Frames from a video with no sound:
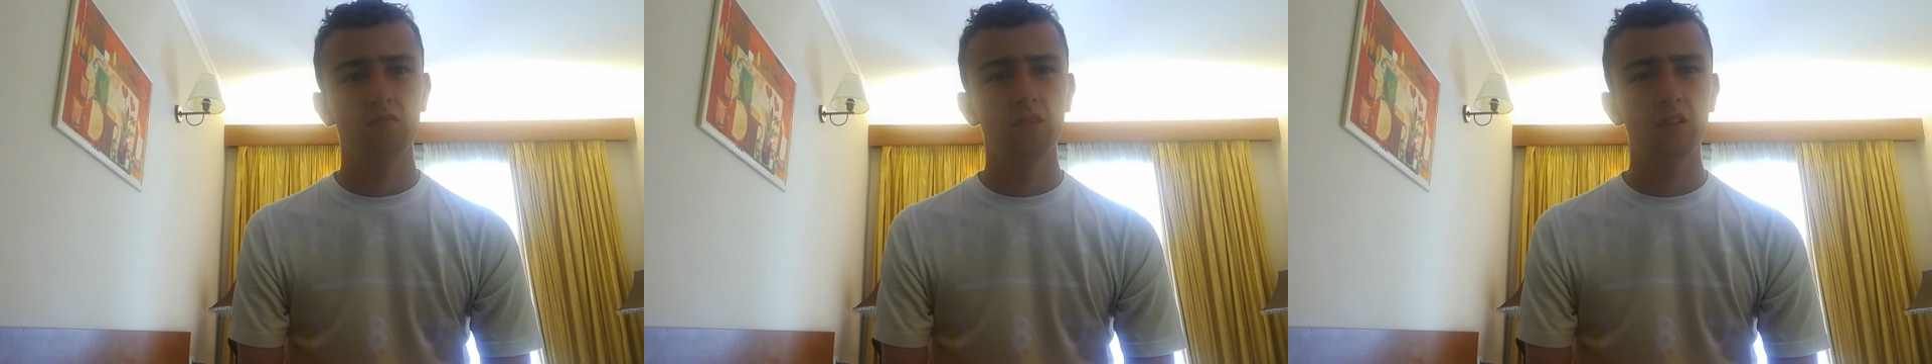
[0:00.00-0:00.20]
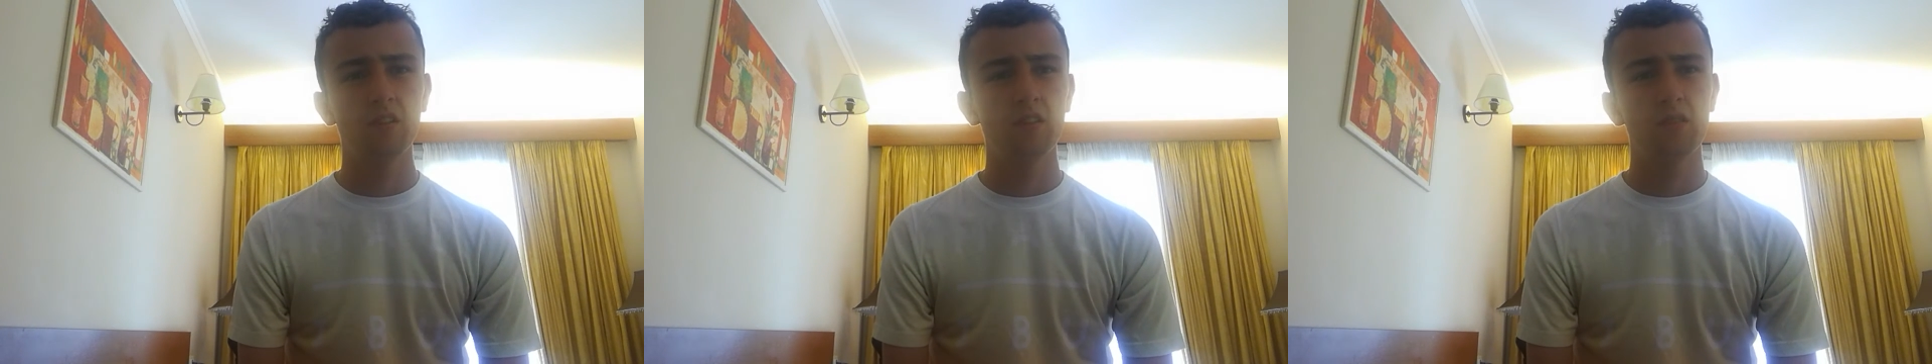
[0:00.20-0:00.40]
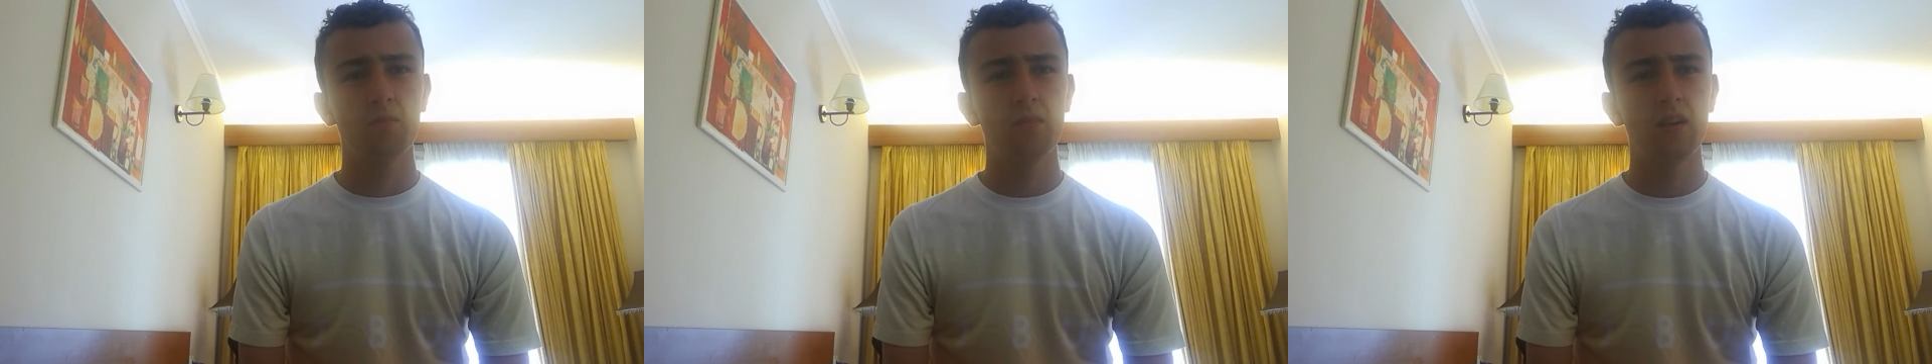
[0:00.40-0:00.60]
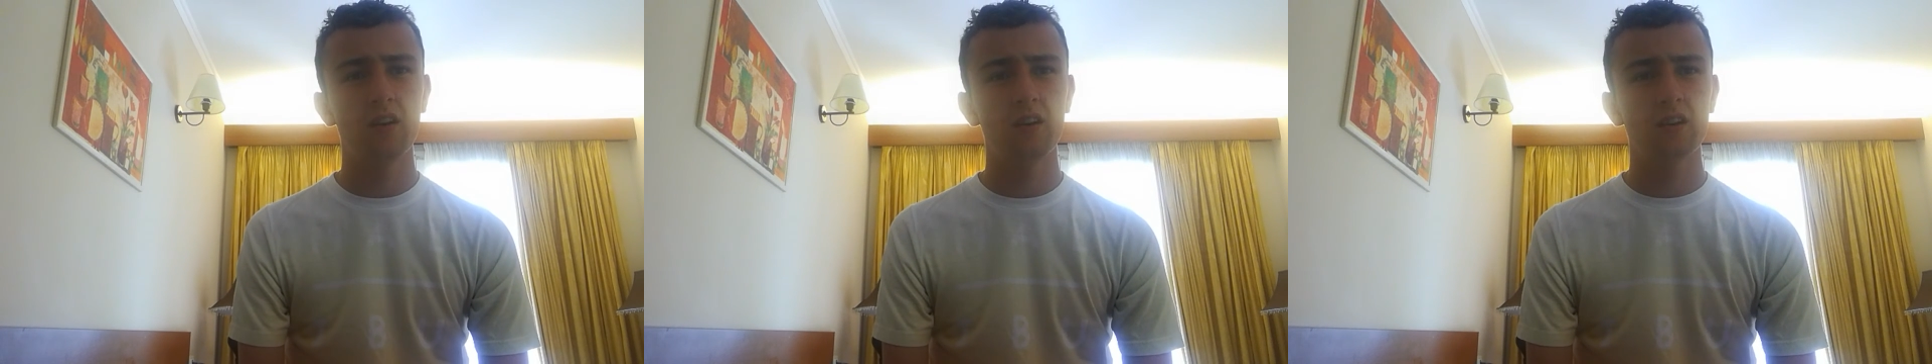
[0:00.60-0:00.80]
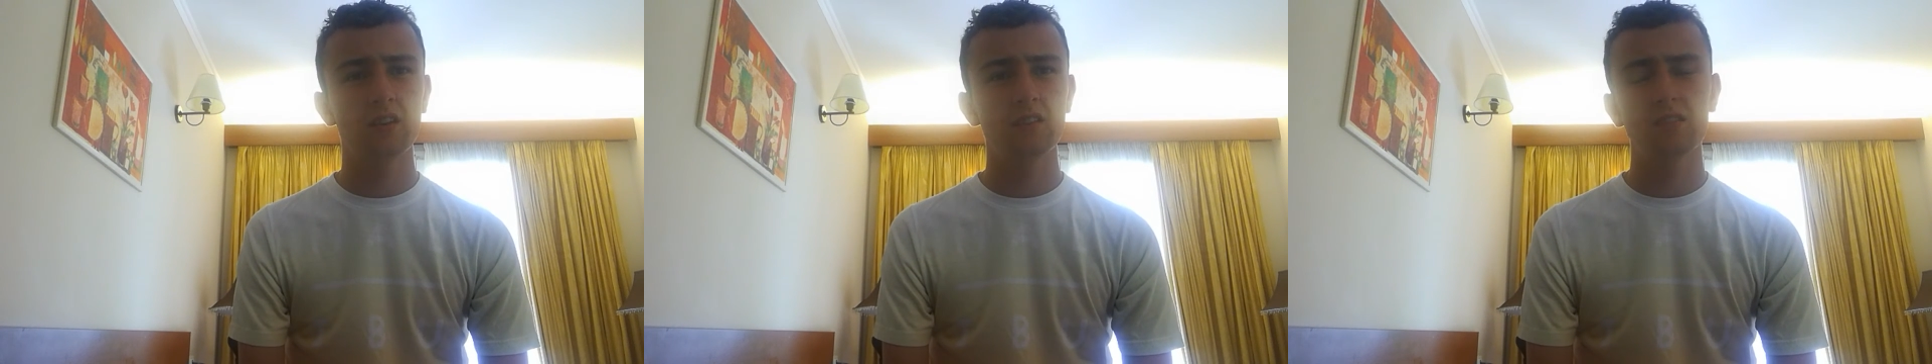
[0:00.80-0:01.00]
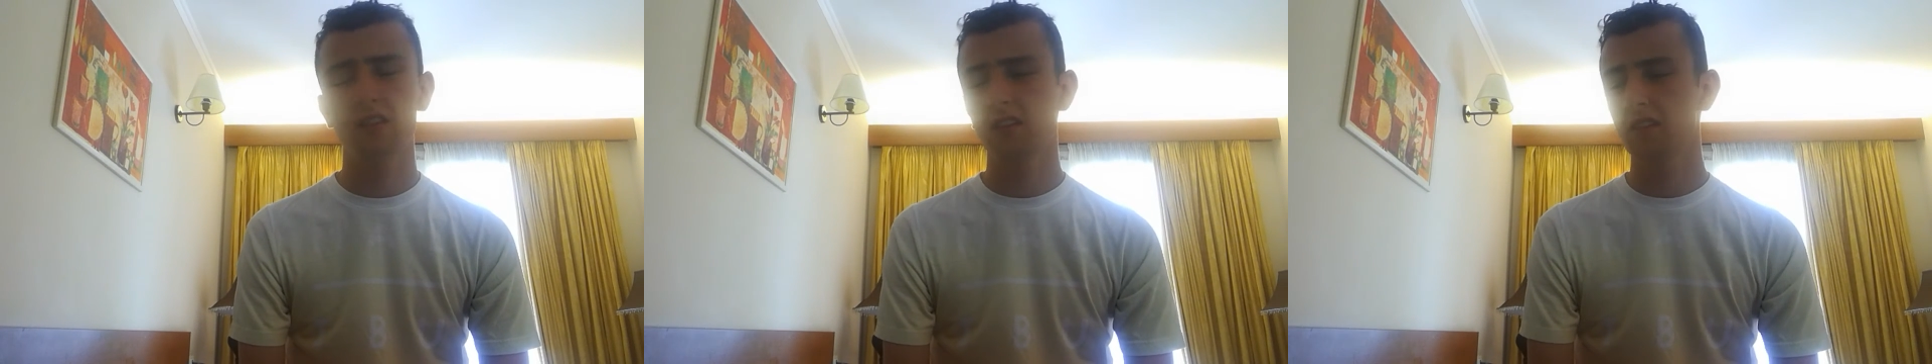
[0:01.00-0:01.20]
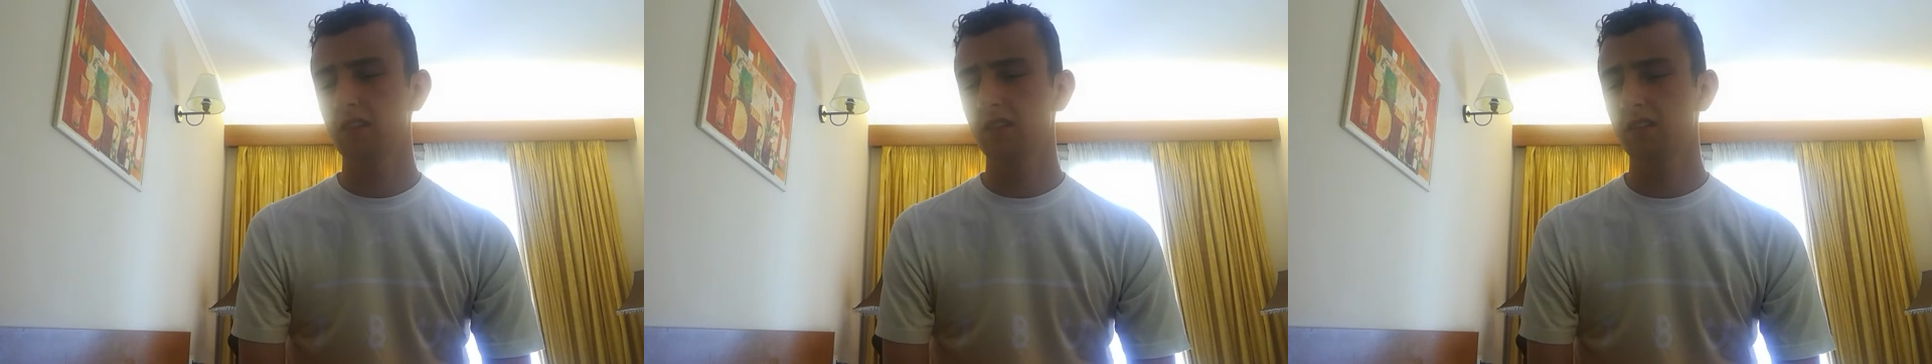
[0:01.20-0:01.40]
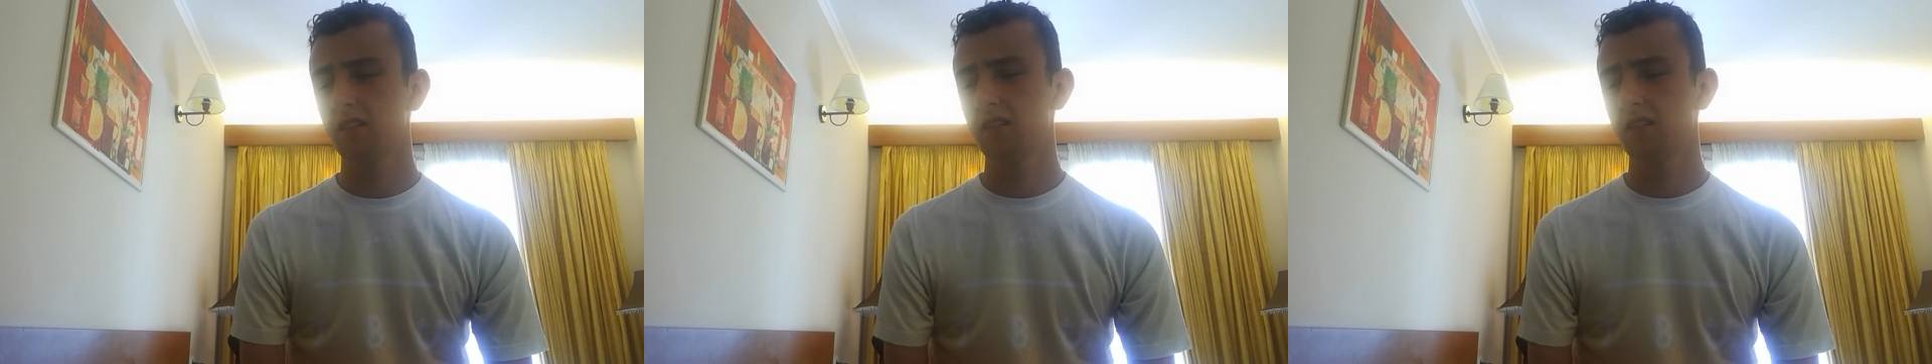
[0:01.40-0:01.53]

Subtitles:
a spy. Like,